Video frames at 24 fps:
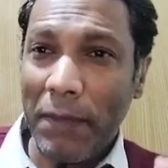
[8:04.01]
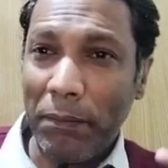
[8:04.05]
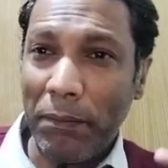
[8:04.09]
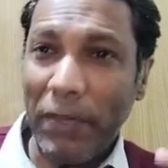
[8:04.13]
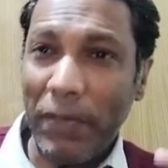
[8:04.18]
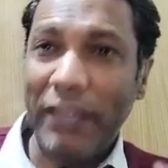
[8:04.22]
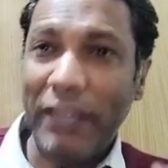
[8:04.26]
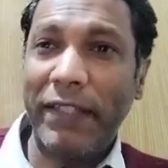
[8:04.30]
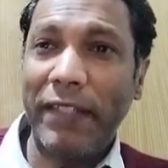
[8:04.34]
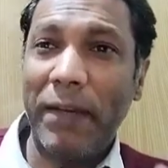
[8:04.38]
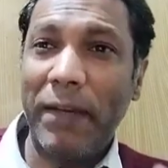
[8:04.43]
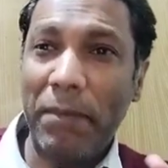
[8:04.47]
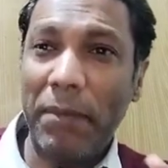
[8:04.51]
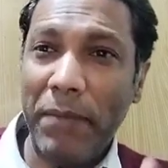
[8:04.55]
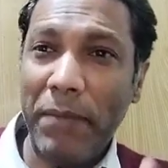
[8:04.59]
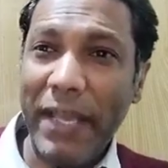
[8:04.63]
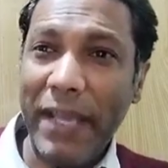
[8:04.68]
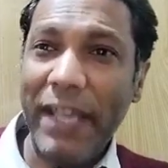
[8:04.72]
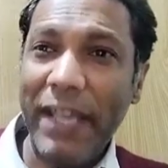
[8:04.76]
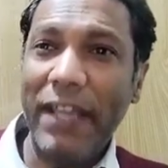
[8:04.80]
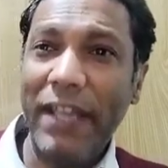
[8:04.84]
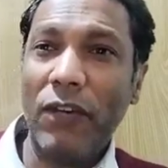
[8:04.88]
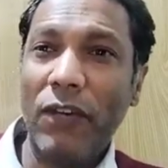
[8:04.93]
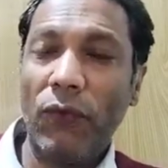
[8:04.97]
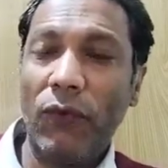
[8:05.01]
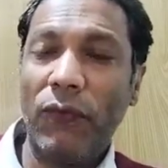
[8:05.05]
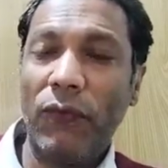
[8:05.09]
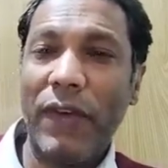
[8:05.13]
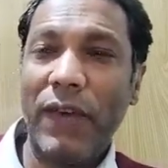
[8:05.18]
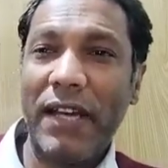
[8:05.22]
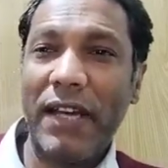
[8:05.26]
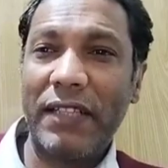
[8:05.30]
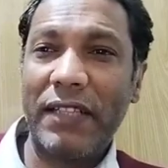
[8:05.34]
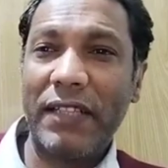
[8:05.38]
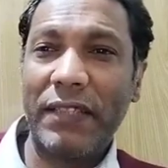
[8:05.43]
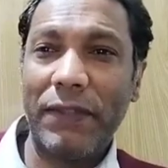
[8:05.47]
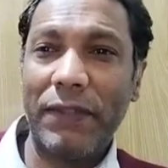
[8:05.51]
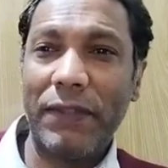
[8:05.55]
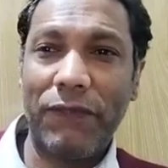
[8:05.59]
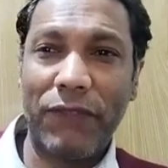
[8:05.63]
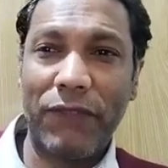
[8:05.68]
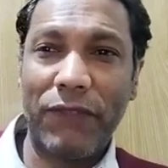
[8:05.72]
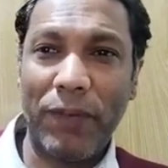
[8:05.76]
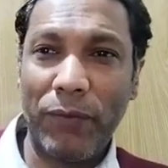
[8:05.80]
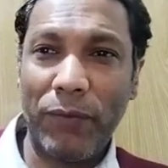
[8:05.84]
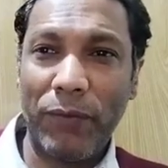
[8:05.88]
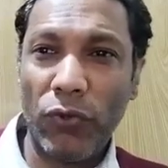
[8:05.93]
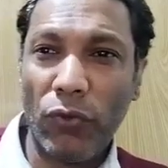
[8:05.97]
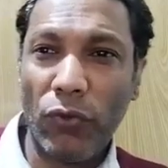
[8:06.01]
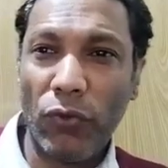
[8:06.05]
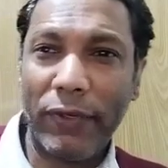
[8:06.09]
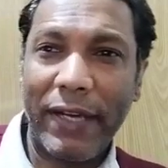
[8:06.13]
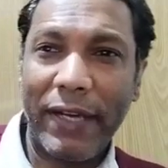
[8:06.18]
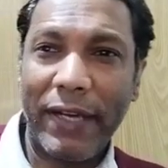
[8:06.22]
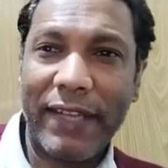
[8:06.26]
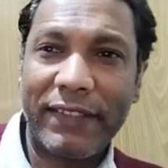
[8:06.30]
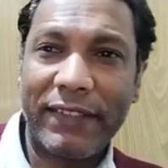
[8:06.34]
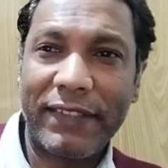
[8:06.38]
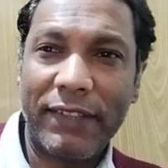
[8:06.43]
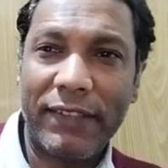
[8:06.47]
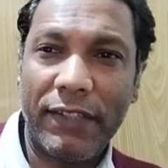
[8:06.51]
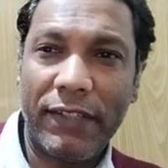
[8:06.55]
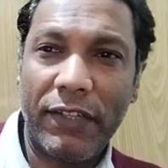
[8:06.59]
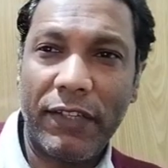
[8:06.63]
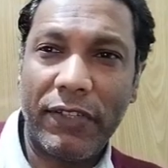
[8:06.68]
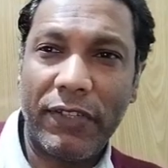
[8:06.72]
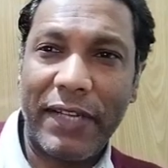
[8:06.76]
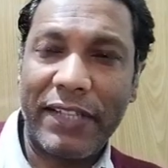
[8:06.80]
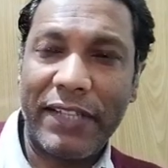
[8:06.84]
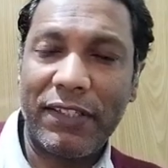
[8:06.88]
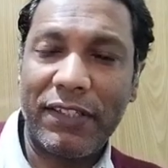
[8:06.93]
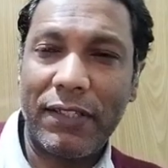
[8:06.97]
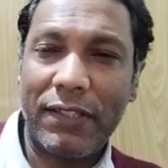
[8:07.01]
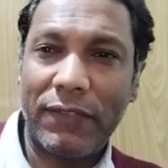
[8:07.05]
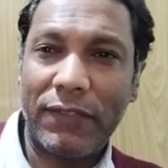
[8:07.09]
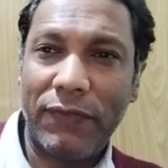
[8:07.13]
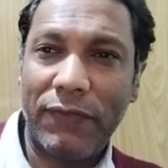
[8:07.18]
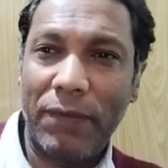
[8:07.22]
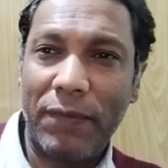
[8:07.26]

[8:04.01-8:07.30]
But their main offensive from two directions,